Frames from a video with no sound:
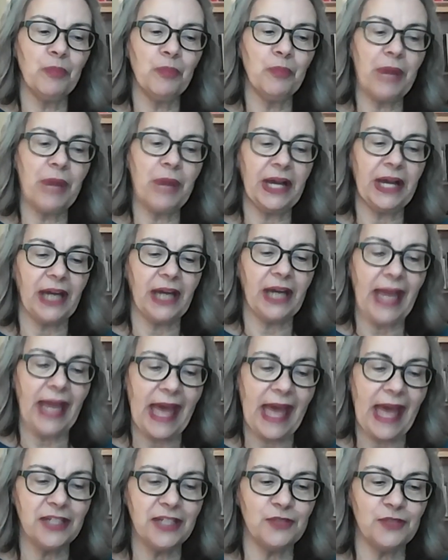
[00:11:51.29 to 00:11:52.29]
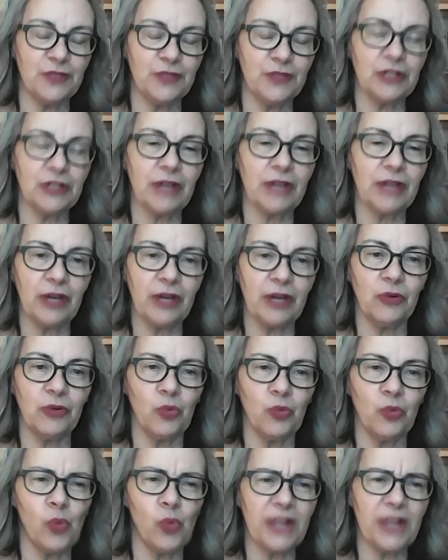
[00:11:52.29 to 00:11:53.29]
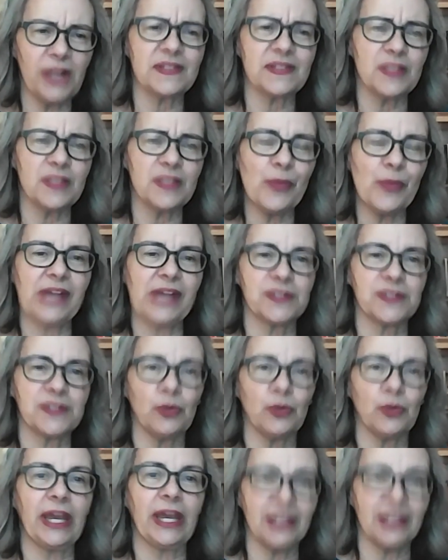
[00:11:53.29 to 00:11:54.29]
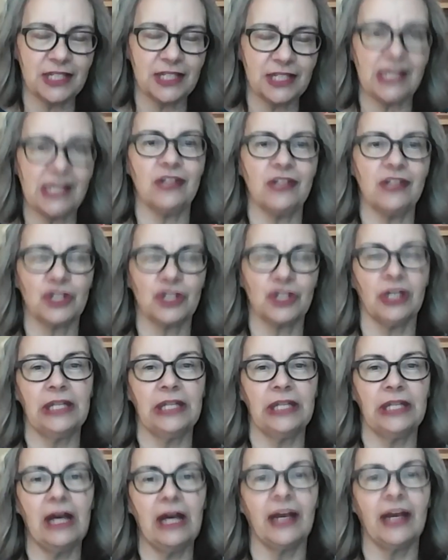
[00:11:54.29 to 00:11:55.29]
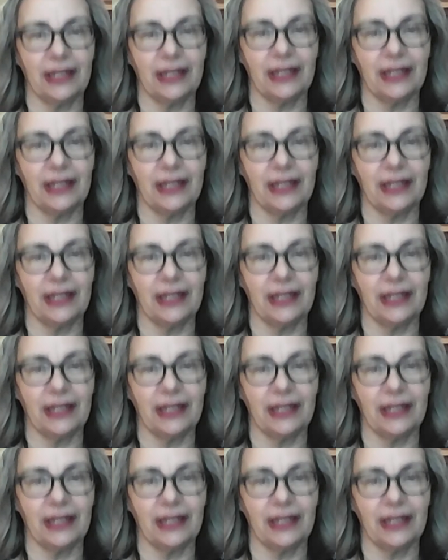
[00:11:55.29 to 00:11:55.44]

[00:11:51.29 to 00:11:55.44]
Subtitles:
but I had to figure out what's the best way to teach online.